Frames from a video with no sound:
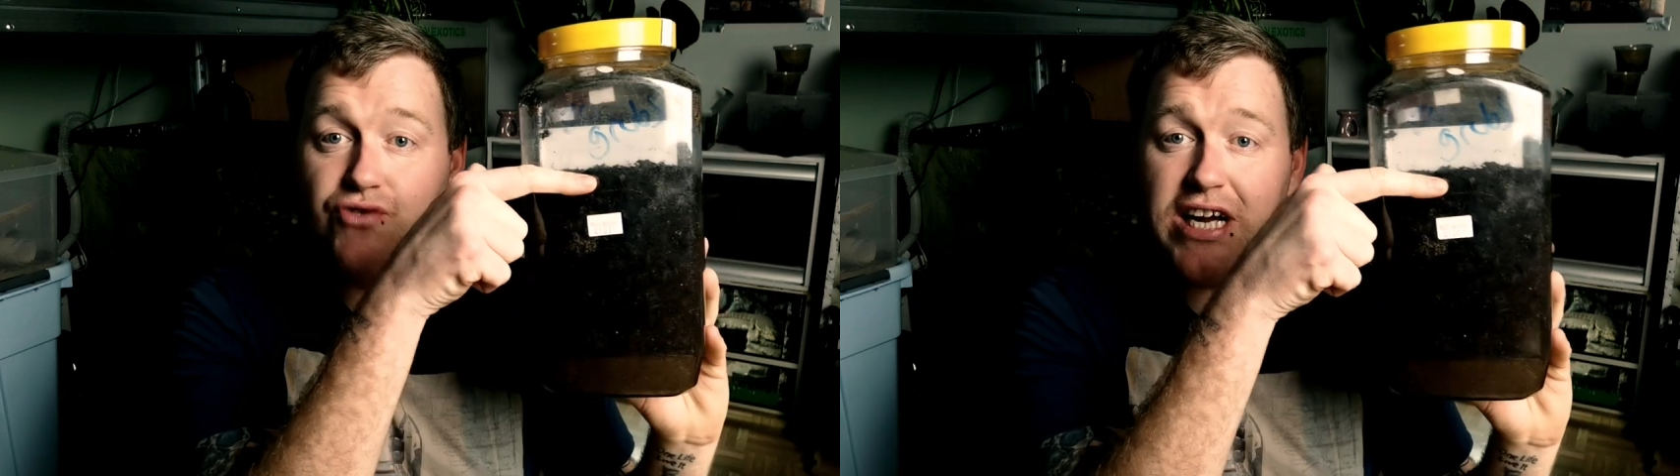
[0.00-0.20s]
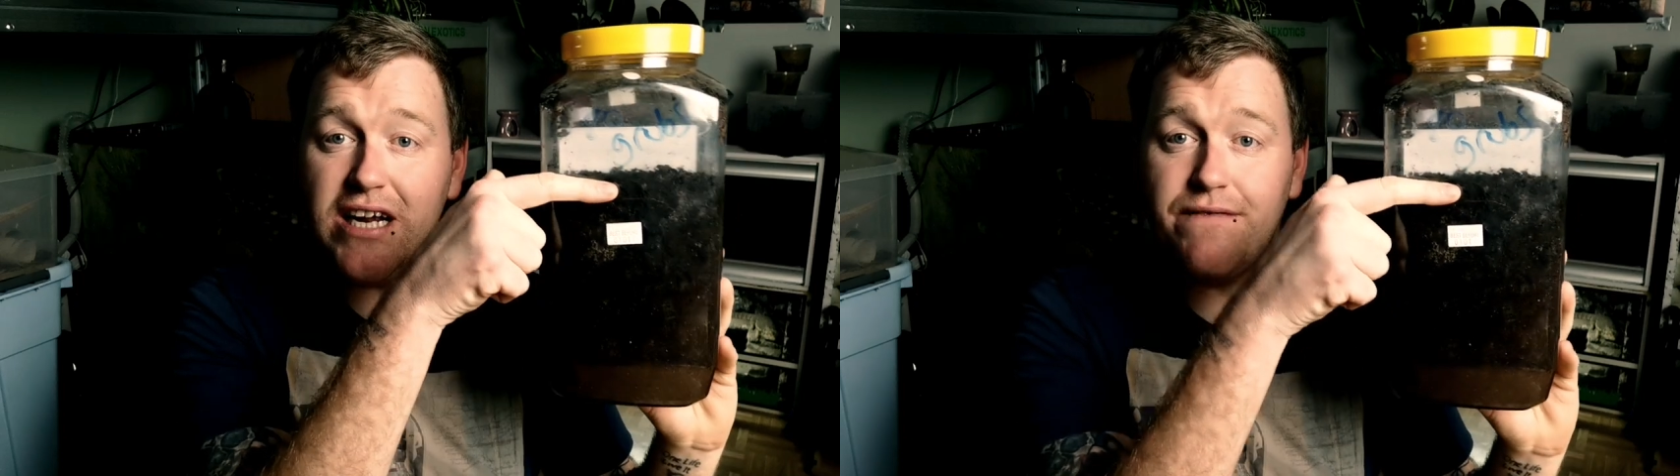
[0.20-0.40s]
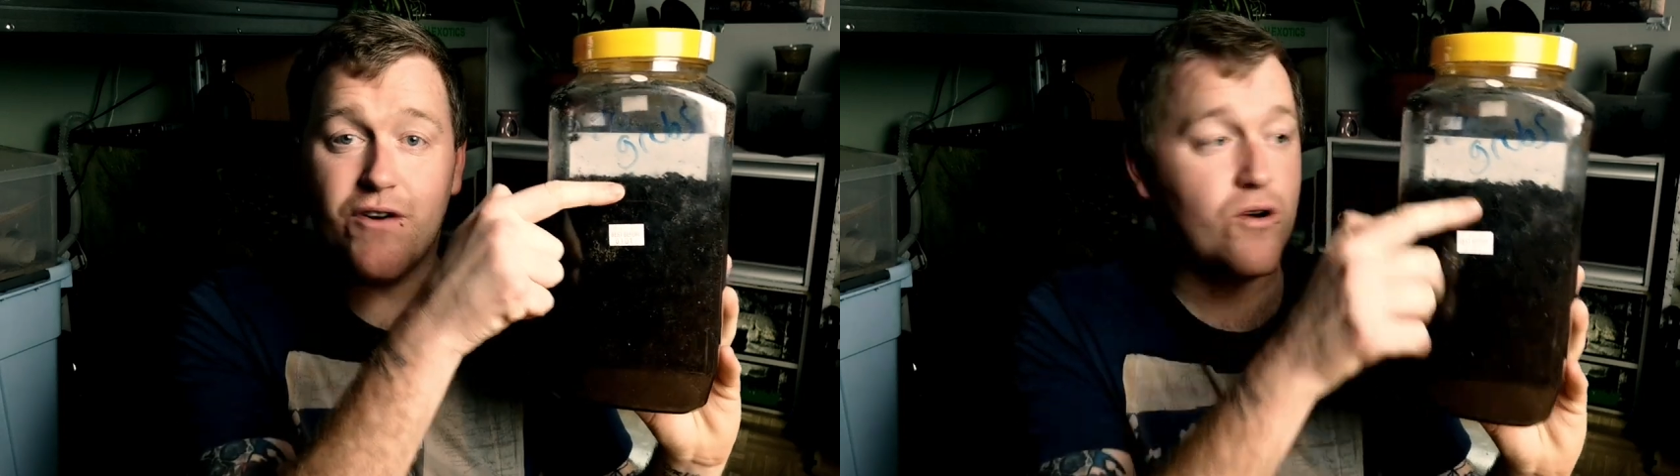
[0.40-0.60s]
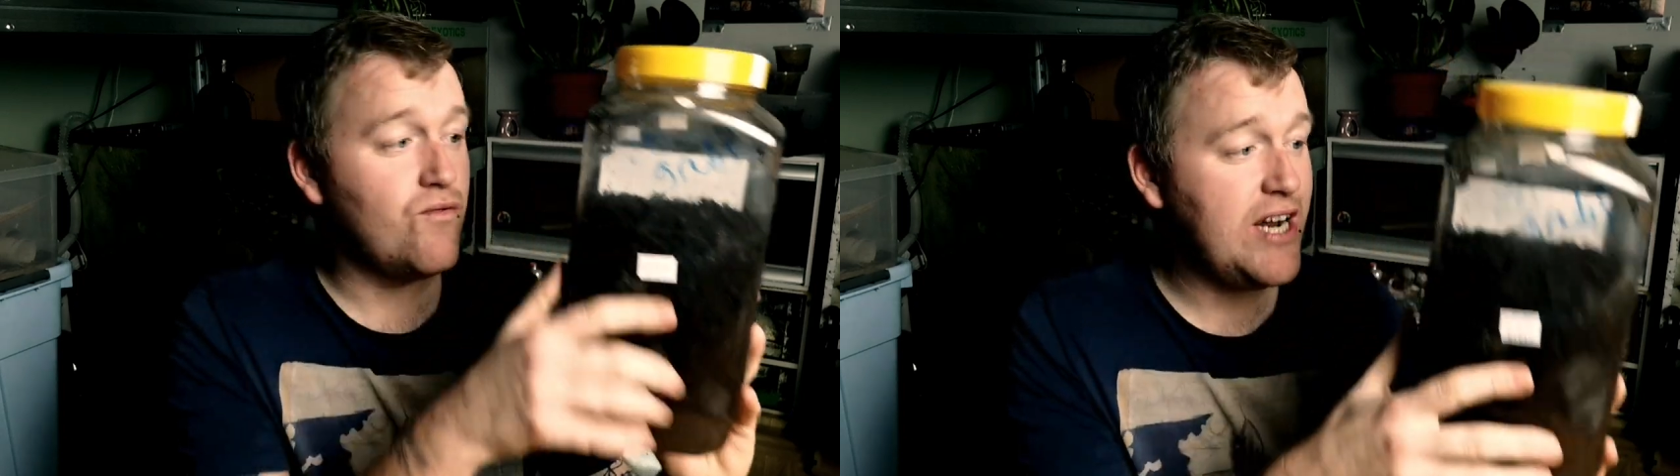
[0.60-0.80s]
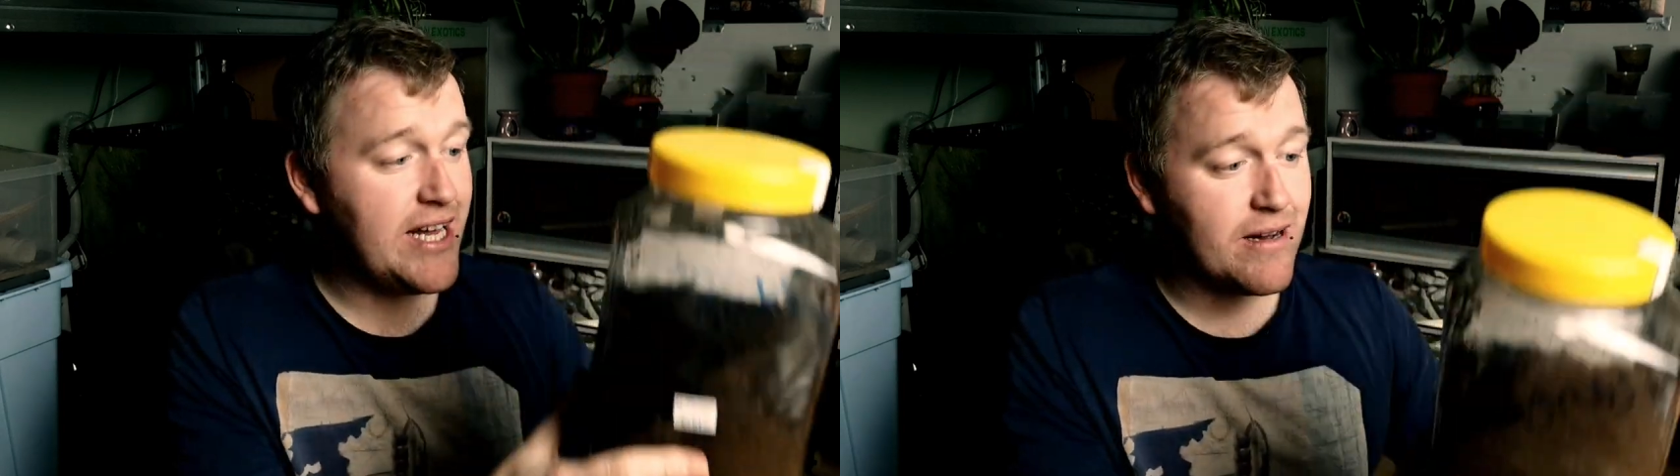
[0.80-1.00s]
really
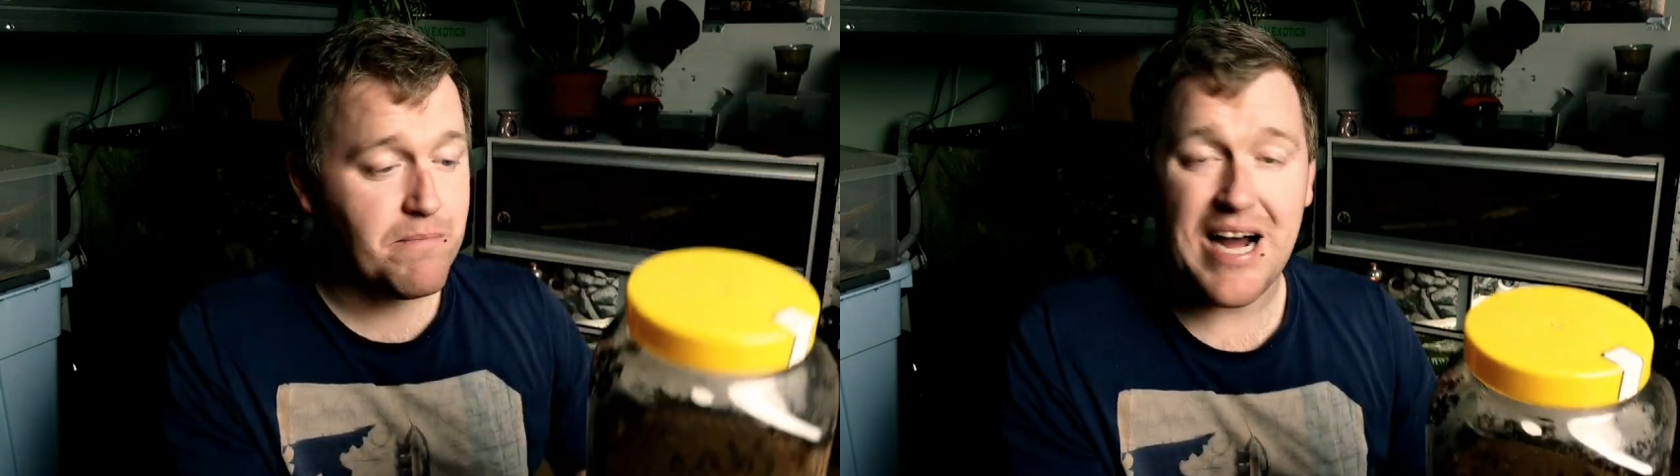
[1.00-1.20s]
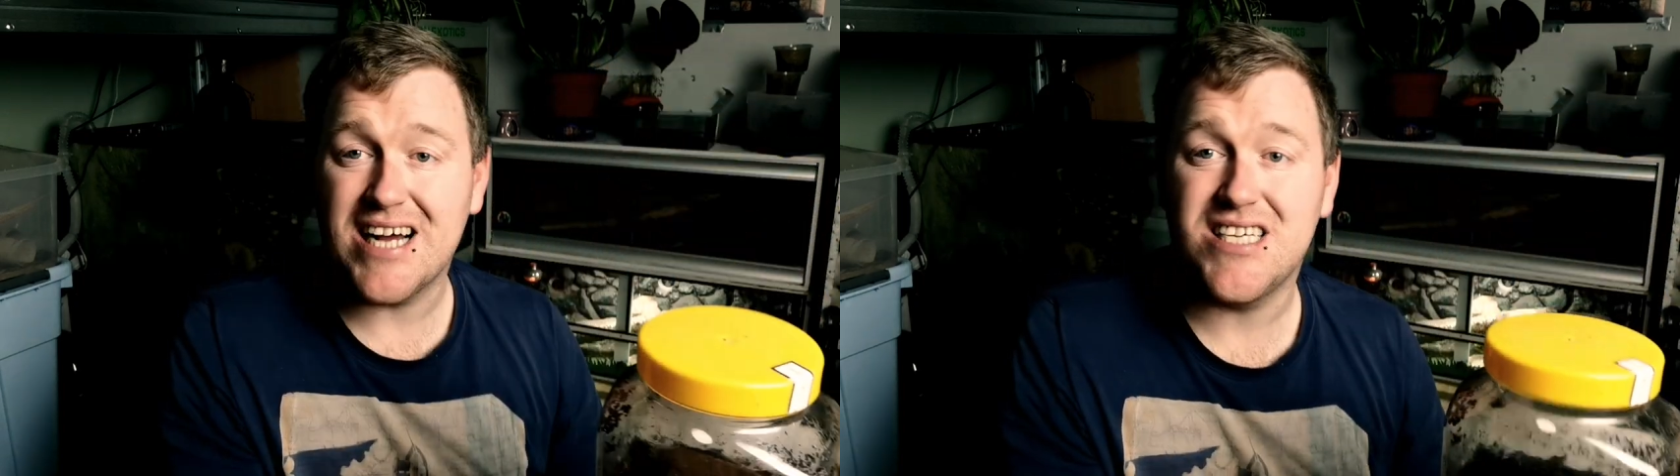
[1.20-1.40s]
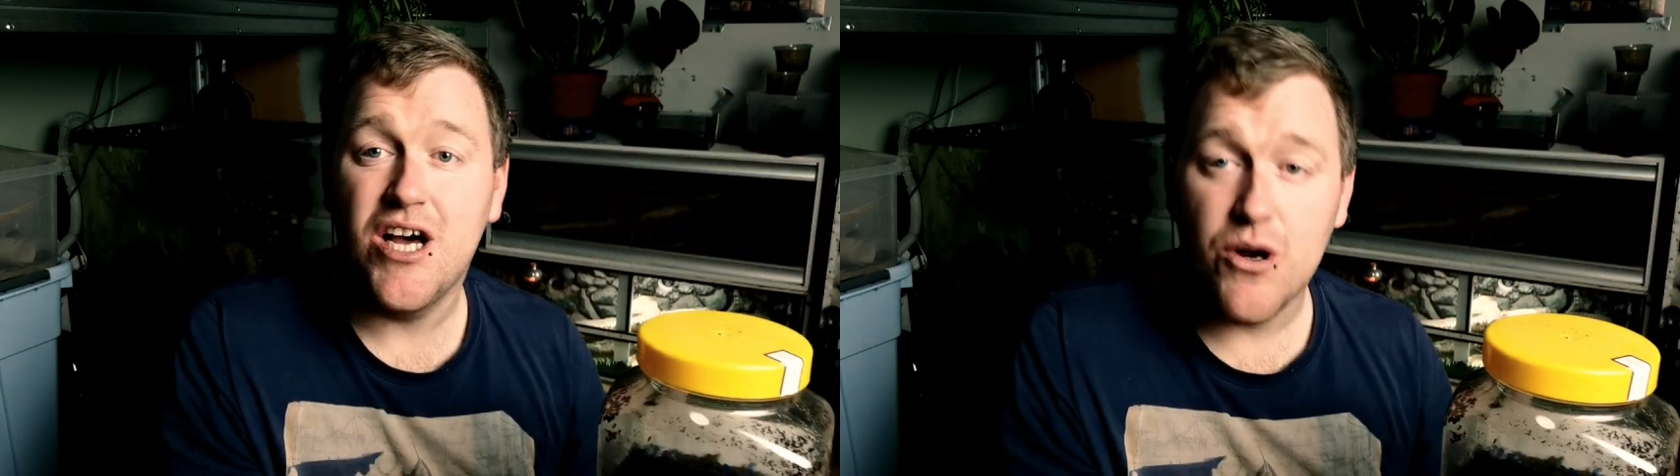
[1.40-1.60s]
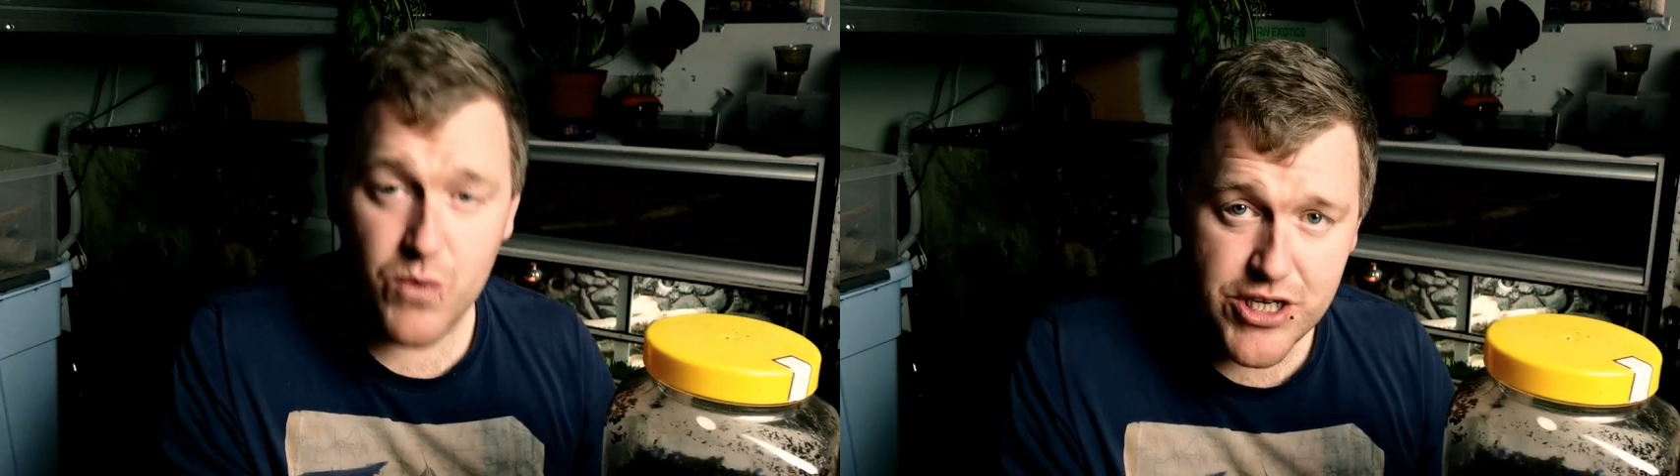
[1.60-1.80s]
full, really compact.